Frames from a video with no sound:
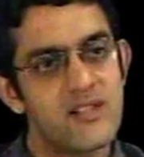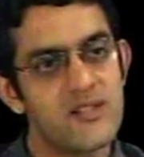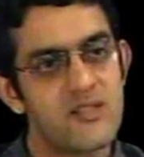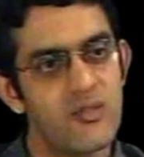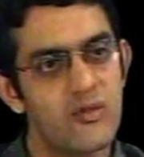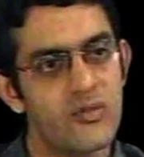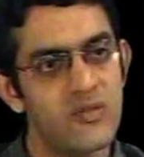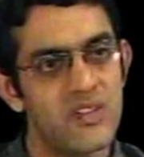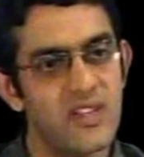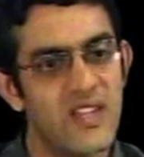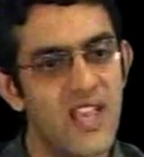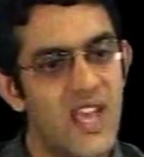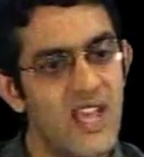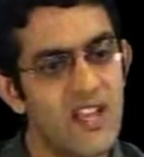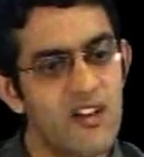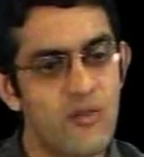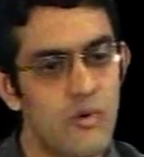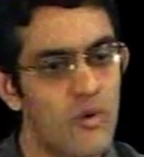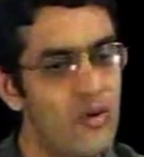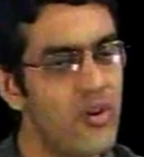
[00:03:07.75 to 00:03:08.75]
So
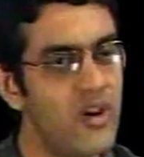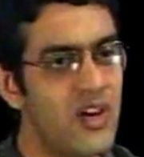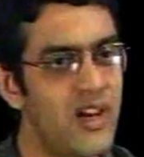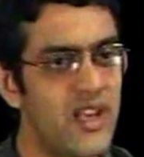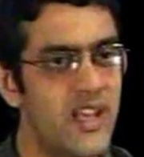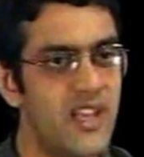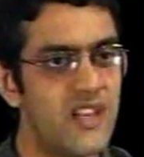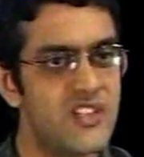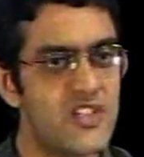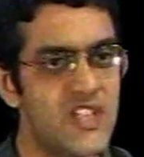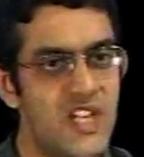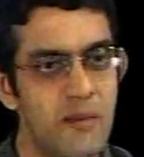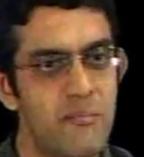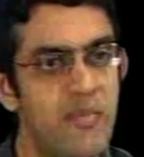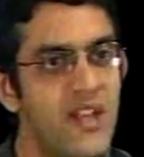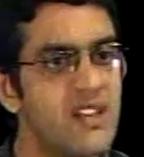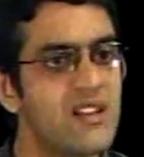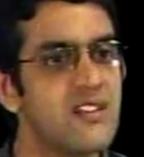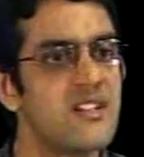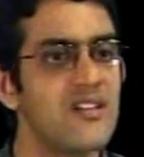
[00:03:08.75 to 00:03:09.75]
their role in
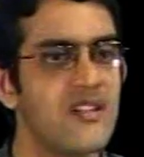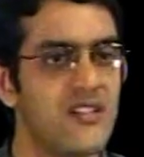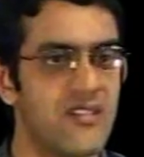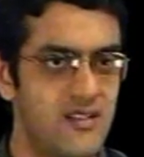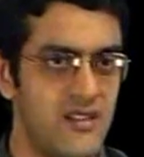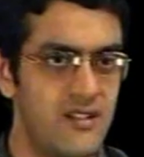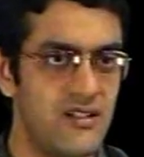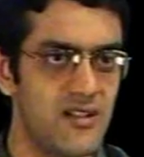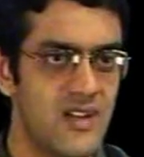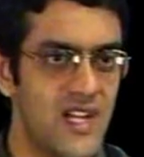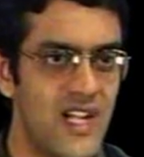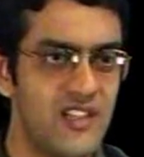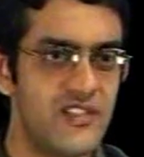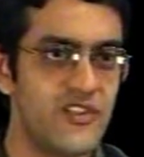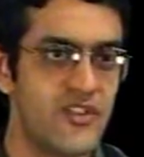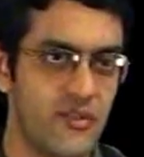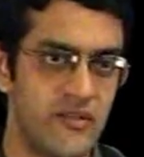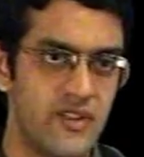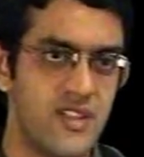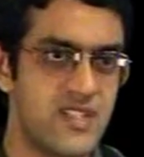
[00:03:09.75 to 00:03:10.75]
shaping the
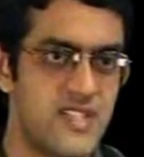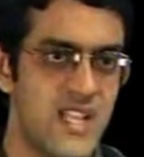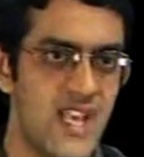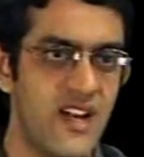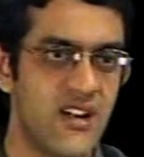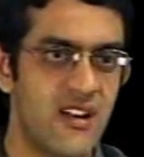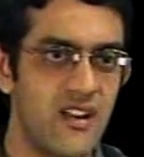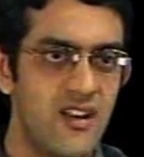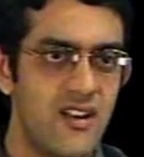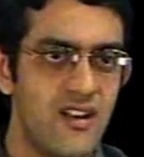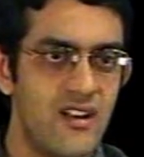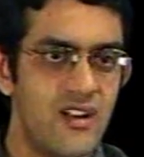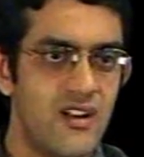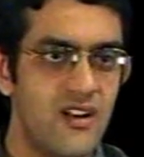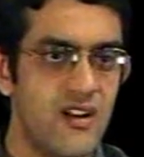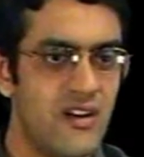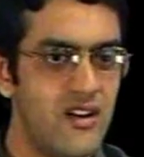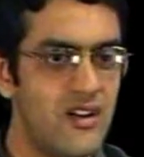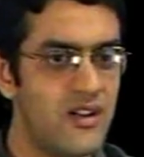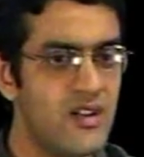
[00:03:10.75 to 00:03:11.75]
culture of the state,
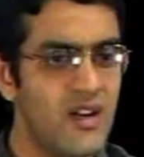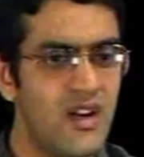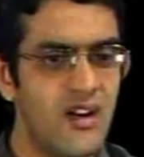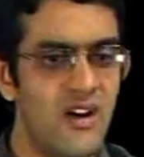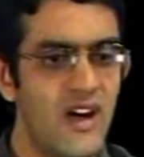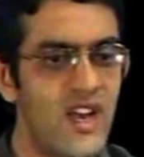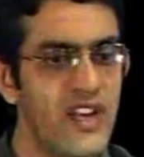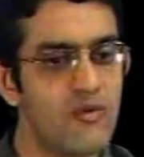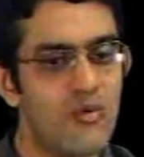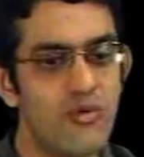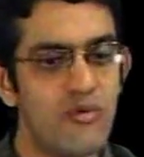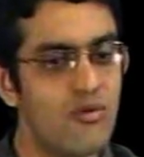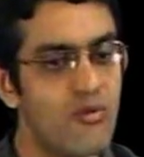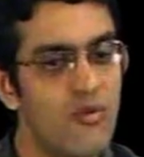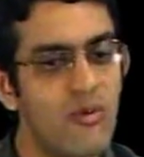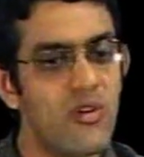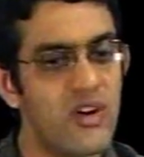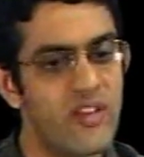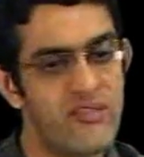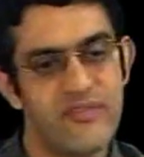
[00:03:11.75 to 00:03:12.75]
I don't
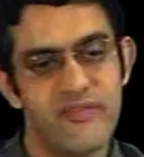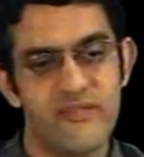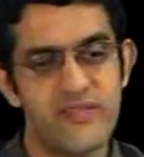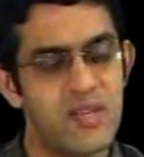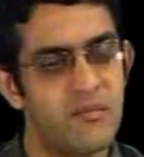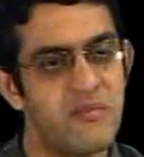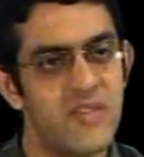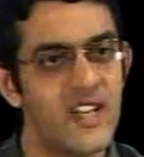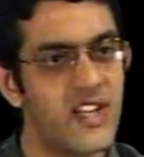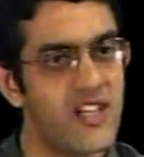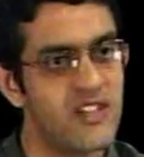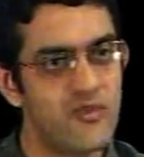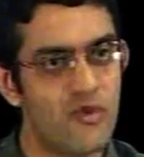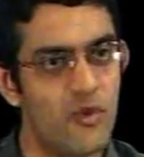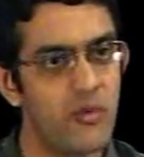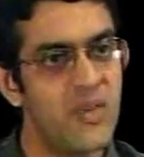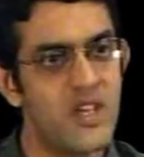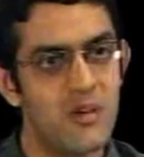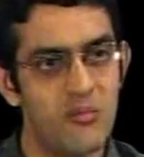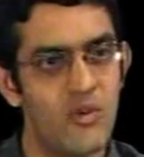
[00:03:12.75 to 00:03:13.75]
know if someone can
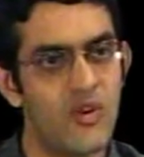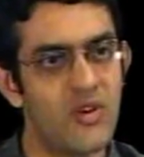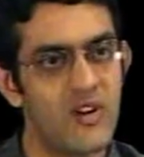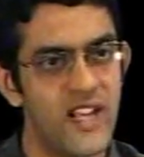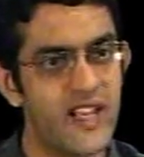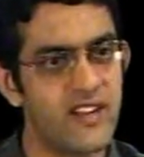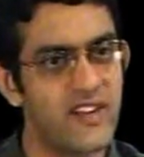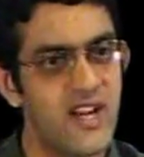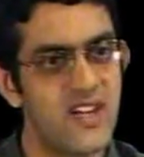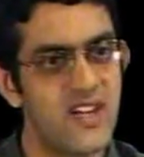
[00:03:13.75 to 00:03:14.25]
show me a book like that.